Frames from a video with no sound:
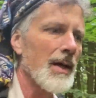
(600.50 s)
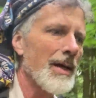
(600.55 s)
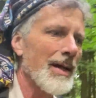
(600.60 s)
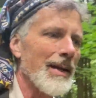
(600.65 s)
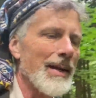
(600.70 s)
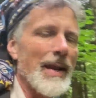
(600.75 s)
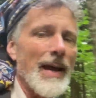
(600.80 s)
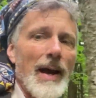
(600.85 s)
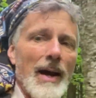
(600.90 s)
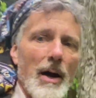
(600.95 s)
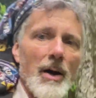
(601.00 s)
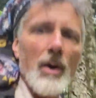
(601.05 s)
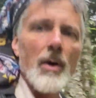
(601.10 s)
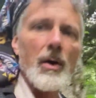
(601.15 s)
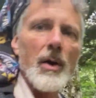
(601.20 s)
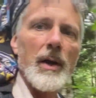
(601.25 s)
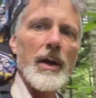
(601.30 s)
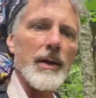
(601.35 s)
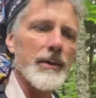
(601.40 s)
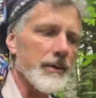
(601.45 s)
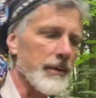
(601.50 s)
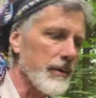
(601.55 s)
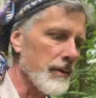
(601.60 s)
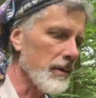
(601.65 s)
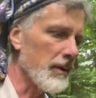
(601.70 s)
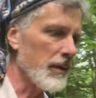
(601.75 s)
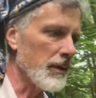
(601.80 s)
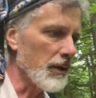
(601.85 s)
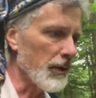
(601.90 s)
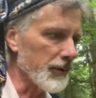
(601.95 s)
now,
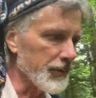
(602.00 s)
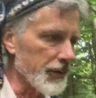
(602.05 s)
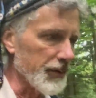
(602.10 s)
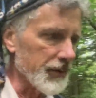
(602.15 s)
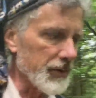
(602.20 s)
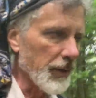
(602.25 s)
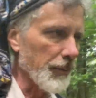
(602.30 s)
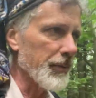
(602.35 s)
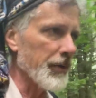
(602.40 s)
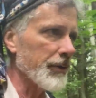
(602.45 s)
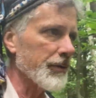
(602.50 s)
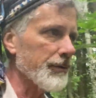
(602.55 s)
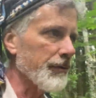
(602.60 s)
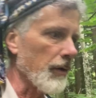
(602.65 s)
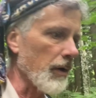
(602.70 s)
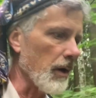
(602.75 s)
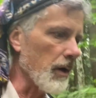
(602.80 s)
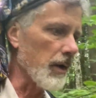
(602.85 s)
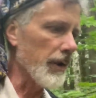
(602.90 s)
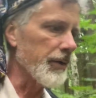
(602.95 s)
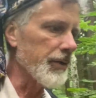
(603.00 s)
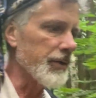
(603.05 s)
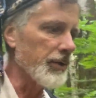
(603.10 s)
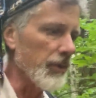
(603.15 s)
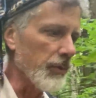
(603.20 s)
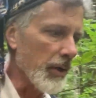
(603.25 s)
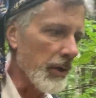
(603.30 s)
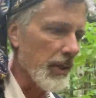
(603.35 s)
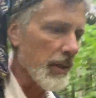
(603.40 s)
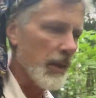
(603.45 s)
since I'm this far
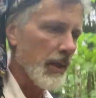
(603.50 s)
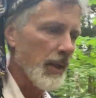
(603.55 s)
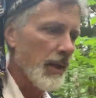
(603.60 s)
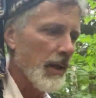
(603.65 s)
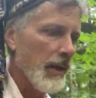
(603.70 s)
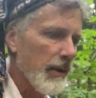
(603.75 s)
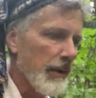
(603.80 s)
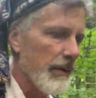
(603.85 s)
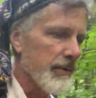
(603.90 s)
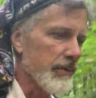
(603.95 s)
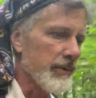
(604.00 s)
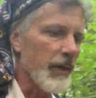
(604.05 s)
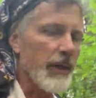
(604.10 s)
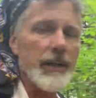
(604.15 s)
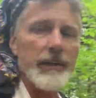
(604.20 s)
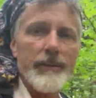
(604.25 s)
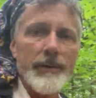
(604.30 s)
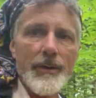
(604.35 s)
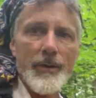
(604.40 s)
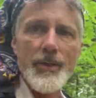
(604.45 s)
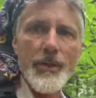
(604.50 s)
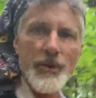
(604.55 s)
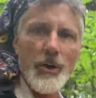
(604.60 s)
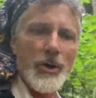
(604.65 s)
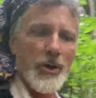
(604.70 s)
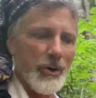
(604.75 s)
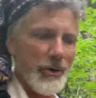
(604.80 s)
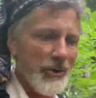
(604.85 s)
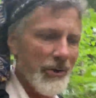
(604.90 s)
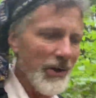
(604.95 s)
into it, not even a
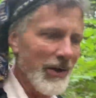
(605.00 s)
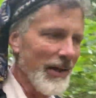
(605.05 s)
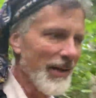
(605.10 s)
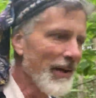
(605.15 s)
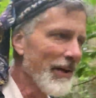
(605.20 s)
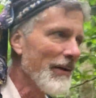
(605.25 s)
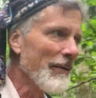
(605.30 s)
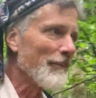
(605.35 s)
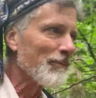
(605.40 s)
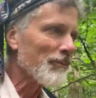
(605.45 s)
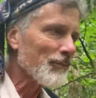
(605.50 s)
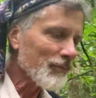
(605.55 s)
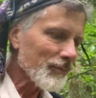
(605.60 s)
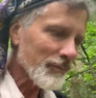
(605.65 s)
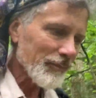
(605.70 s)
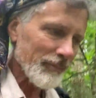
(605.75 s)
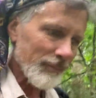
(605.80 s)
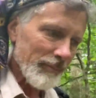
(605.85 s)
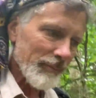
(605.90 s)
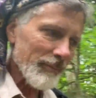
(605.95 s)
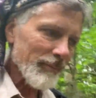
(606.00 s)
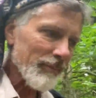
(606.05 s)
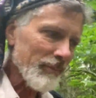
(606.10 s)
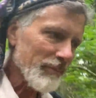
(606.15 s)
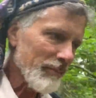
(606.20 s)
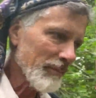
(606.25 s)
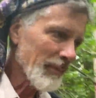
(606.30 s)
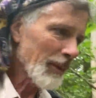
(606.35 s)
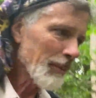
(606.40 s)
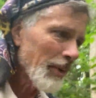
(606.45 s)
third,
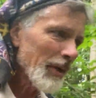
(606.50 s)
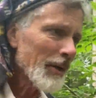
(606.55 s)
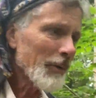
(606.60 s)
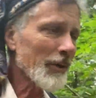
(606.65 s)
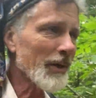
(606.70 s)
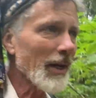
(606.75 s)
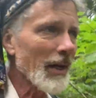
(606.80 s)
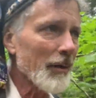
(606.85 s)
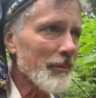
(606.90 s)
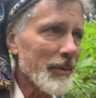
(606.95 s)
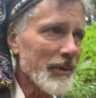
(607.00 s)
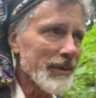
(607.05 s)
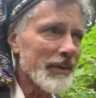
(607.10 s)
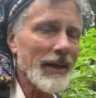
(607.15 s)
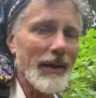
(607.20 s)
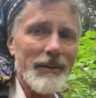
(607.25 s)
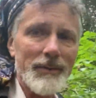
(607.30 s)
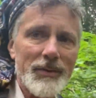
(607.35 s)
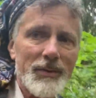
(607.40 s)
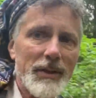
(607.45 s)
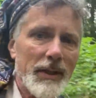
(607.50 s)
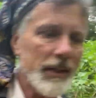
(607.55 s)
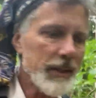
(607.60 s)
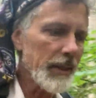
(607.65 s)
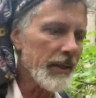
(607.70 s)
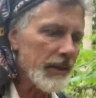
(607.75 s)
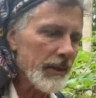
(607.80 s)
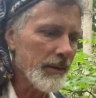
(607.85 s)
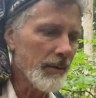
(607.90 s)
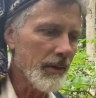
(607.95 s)
but it would kind of be
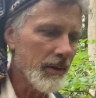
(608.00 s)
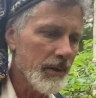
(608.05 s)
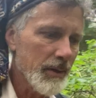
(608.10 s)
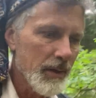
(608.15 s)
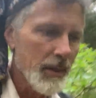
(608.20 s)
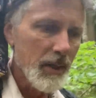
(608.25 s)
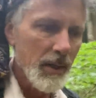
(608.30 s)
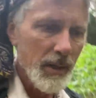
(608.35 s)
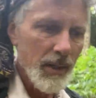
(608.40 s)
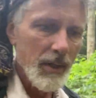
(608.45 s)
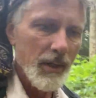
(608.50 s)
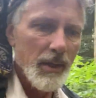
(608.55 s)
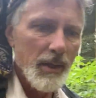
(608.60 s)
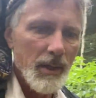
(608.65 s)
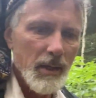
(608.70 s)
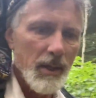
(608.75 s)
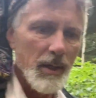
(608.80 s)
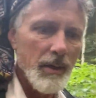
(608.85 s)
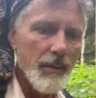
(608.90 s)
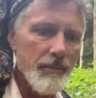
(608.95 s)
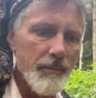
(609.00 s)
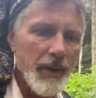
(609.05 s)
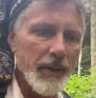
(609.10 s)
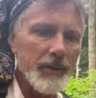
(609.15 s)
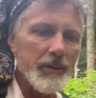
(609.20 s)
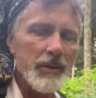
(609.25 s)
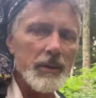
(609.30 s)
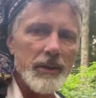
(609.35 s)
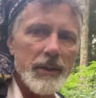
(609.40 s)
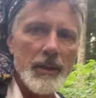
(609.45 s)
devastating
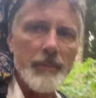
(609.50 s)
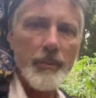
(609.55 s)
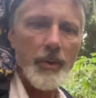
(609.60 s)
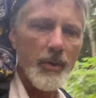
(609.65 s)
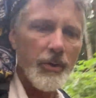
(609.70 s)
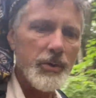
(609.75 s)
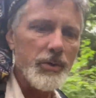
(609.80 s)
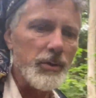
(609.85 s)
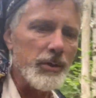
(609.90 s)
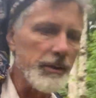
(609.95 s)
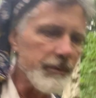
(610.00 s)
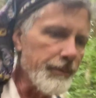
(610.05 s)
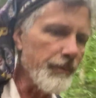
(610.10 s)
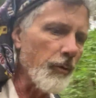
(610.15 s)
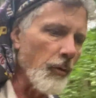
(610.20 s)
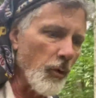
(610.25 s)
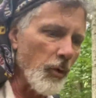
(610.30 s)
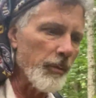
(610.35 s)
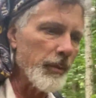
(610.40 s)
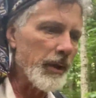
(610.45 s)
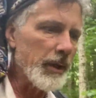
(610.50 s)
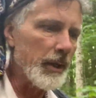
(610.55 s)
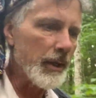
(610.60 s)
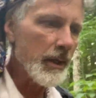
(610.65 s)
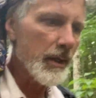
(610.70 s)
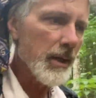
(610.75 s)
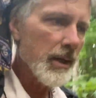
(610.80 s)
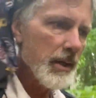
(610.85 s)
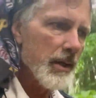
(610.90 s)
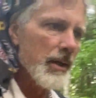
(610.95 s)
mentally and emotionally for me
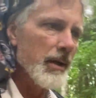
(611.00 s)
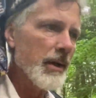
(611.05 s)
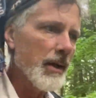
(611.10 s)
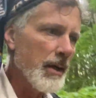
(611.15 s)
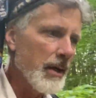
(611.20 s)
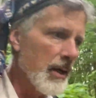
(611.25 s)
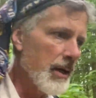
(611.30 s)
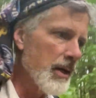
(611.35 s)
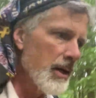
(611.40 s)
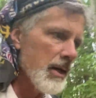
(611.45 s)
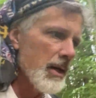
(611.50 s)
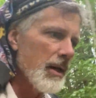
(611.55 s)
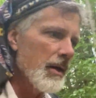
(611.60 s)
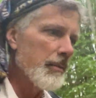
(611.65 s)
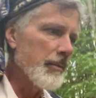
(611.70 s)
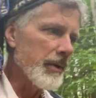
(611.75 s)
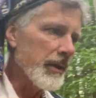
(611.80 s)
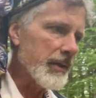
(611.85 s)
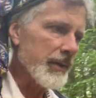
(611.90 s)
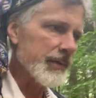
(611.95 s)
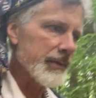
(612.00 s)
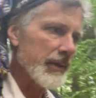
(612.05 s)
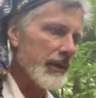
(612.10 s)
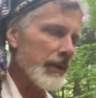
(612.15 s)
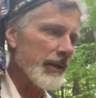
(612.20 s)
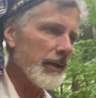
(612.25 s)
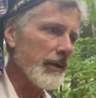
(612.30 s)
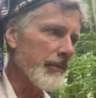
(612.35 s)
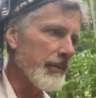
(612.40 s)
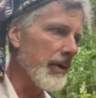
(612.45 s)
because
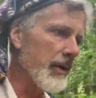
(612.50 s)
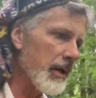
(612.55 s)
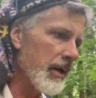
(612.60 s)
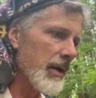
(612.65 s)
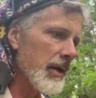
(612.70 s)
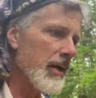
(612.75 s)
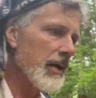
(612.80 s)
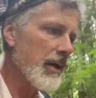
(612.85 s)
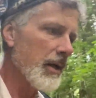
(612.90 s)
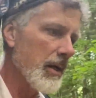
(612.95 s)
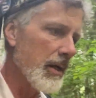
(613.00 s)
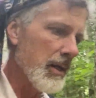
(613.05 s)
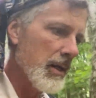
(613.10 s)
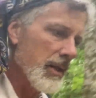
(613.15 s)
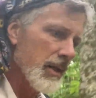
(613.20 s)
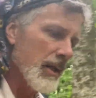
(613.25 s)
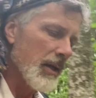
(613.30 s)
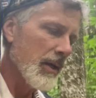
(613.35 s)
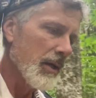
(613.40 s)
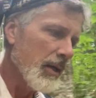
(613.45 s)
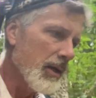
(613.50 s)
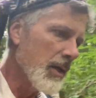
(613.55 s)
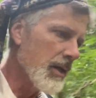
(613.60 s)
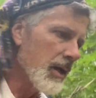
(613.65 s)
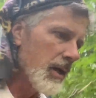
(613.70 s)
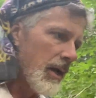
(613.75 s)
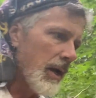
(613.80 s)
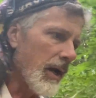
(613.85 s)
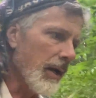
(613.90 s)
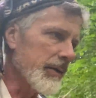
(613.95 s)

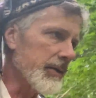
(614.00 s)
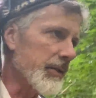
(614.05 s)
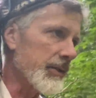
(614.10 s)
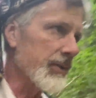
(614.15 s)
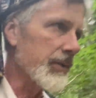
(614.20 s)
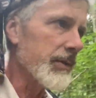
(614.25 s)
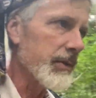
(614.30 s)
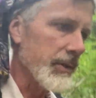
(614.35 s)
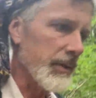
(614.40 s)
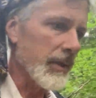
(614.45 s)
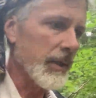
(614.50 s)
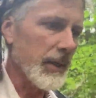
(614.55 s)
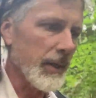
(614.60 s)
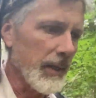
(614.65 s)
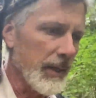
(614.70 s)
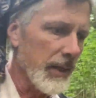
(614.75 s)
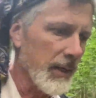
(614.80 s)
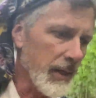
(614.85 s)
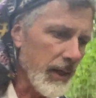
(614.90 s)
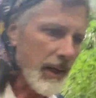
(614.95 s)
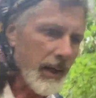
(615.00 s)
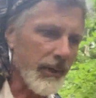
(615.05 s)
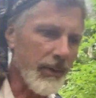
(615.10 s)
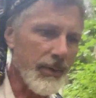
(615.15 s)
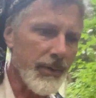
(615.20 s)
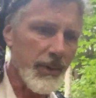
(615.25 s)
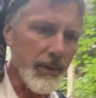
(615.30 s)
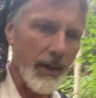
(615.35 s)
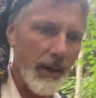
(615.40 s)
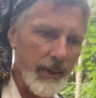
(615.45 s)
I just I
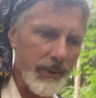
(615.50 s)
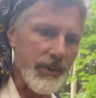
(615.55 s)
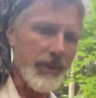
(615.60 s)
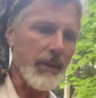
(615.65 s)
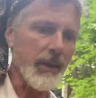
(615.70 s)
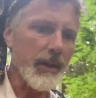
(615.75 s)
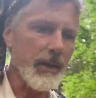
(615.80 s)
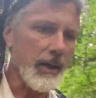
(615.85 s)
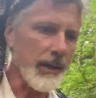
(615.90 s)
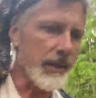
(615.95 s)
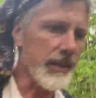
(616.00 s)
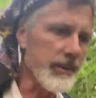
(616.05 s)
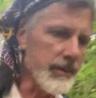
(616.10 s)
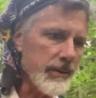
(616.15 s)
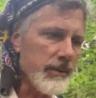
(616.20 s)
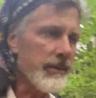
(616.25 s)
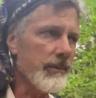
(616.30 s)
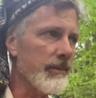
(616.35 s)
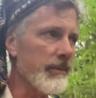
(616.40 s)
think I can